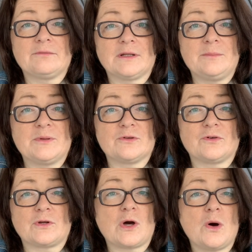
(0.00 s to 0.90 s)
really
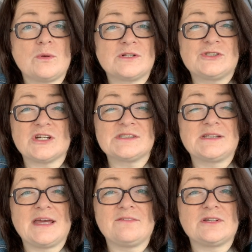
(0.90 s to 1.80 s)
beautiful coat and
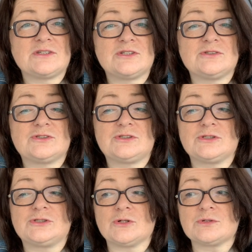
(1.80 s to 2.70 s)
just gave it
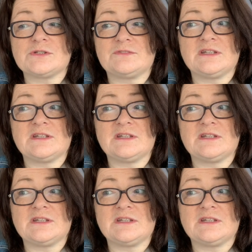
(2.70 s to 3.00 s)
to Joseph,